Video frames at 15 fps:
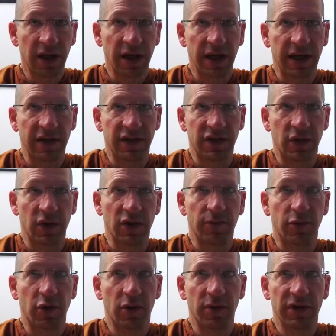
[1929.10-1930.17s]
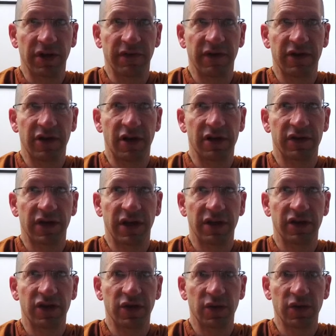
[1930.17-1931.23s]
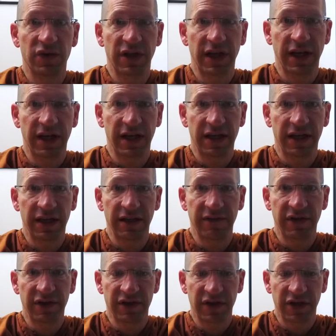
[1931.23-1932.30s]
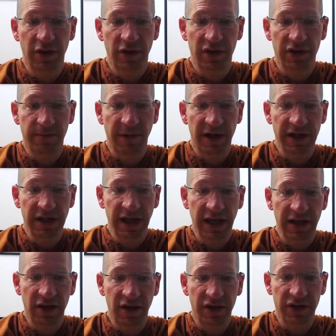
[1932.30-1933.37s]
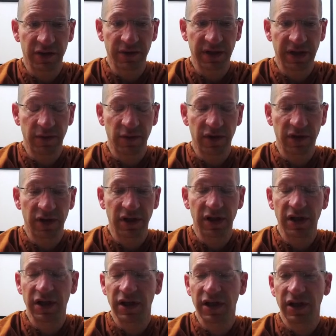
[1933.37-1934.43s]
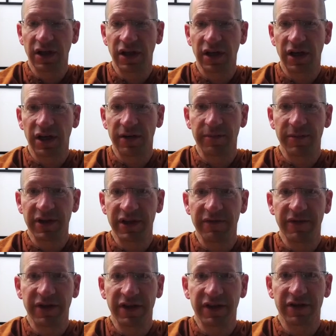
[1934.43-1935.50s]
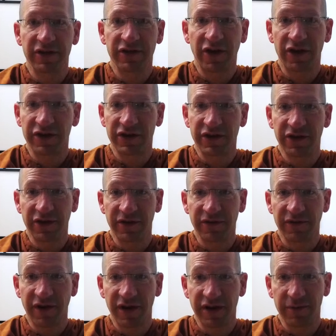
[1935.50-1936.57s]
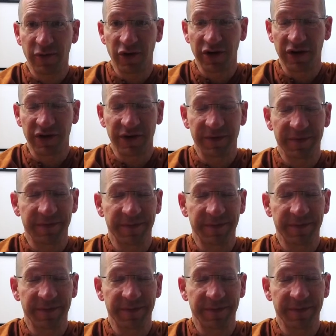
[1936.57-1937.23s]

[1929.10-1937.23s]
And so Lumpur will give the talks on Tuesday evenings at Yoga Samadhi, and also he will be giving talks here on Friday mornings,